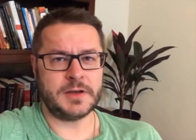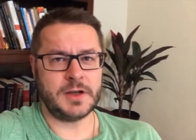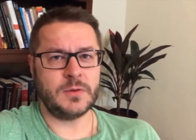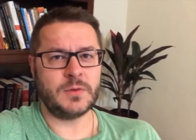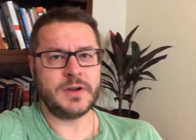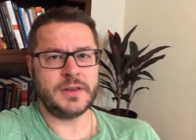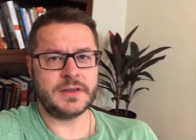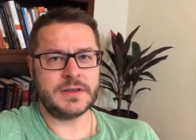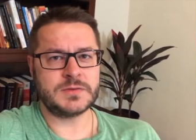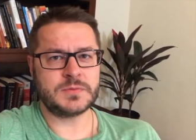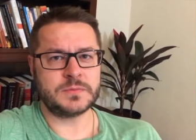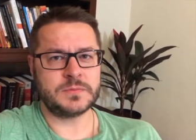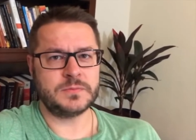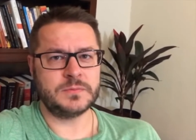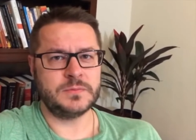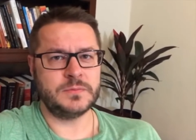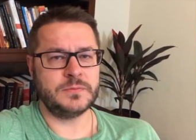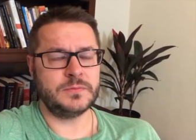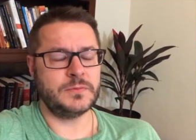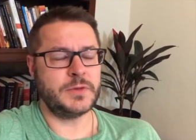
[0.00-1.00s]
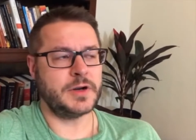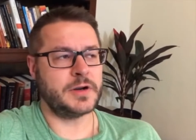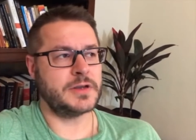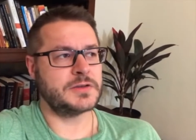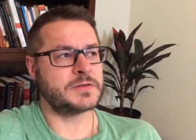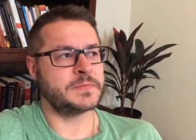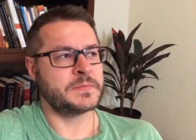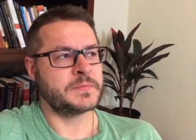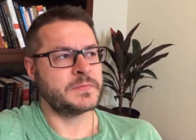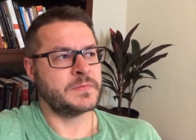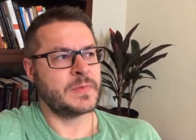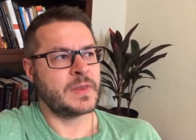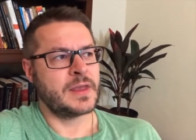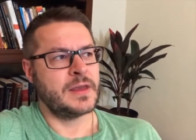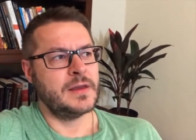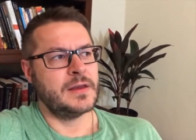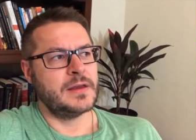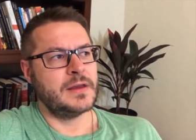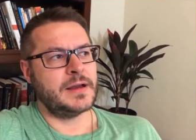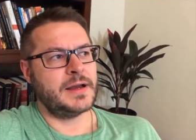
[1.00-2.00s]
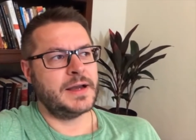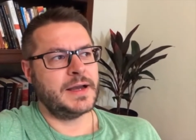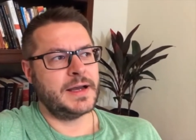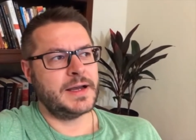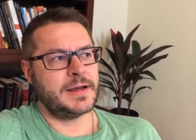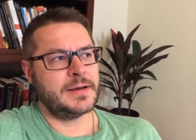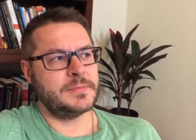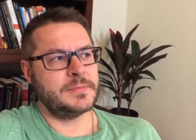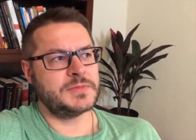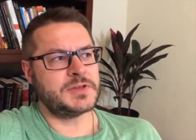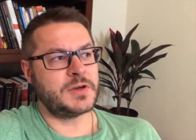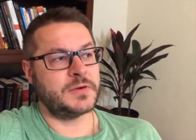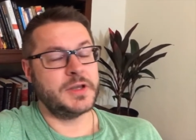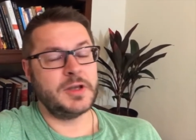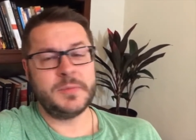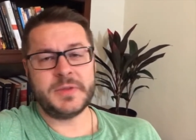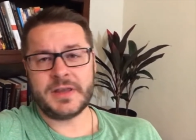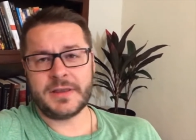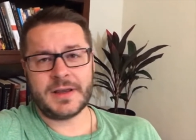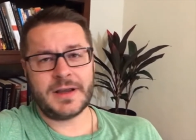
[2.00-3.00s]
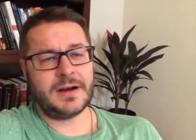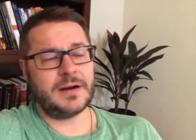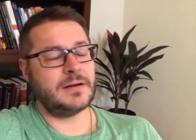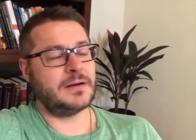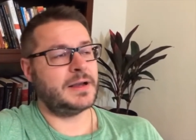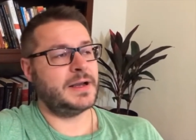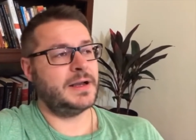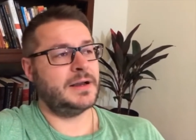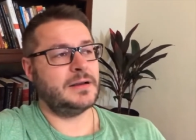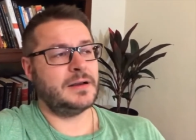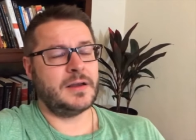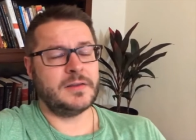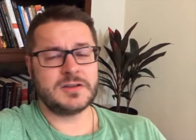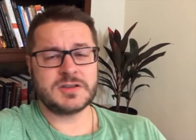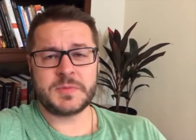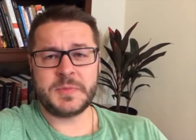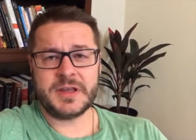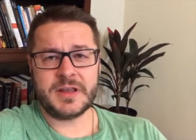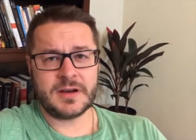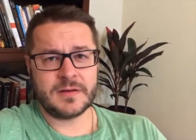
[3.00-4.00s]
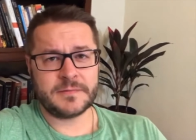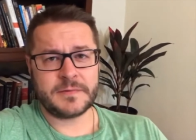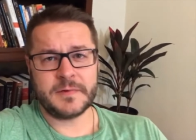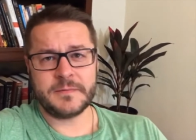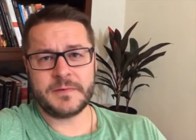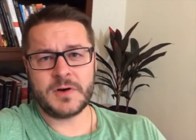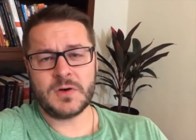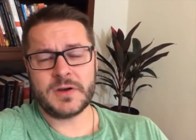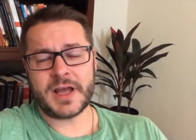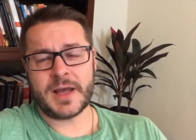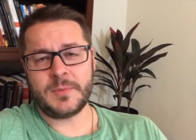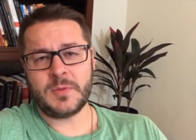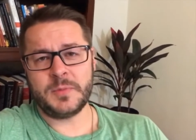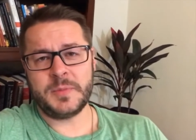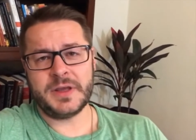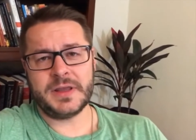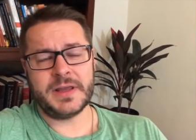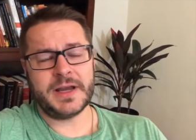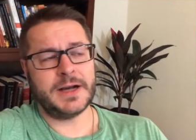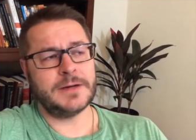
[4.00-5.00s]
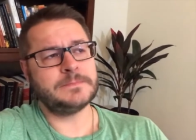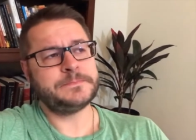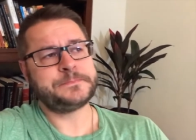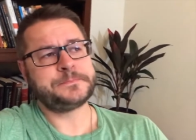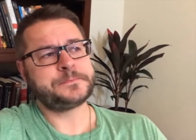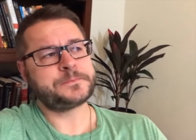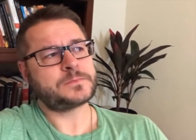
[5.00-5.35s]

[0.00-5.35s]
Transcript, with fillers: You know, one of these weirdos. So he'll be there. Others will be there. Vocab will be there.